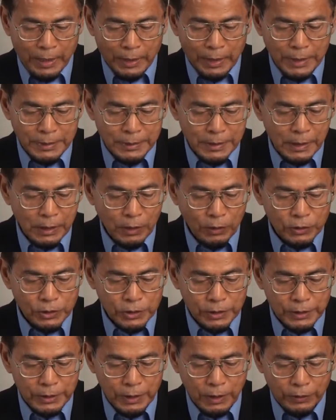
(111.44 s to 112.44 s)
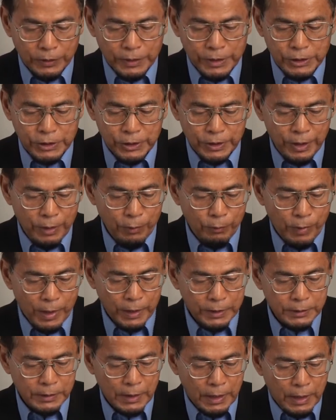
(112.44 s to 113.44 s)
Classical conditioning
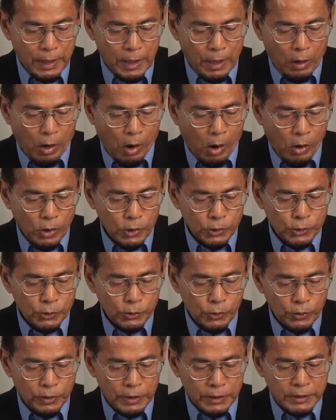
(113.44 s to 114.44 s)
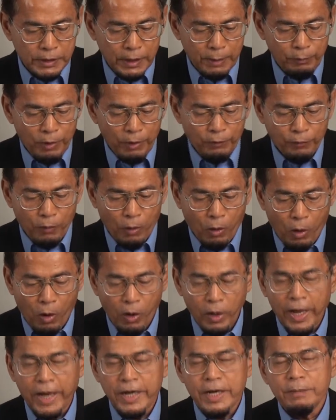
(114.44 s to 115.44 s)
works also the same way for
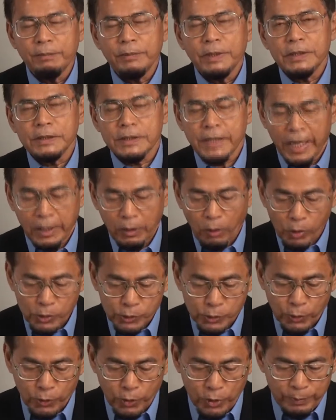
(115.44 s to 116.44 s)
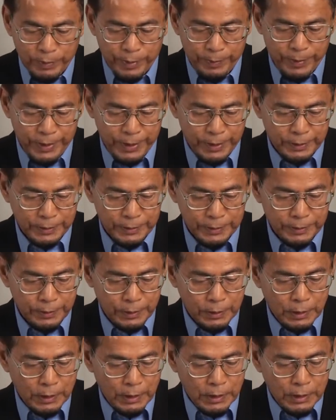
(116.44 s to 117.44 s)
all animals and also human beings.
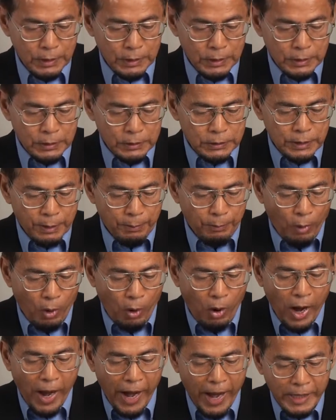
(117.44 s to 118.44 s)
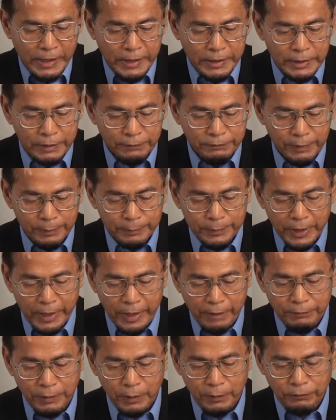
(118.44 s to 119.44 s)
The more highly developed the
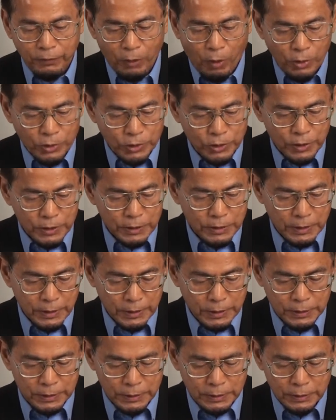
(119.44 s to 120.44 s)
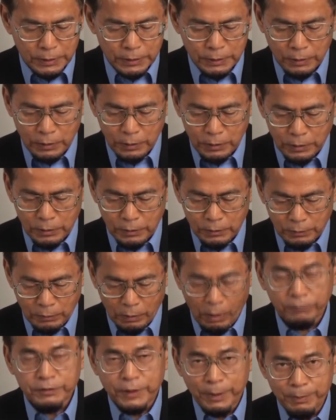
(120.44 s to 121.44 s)
level of consciousness
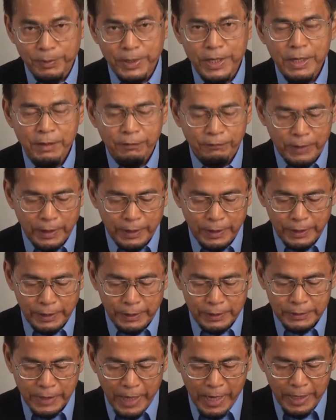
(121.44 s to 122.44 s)
of the being, whether it is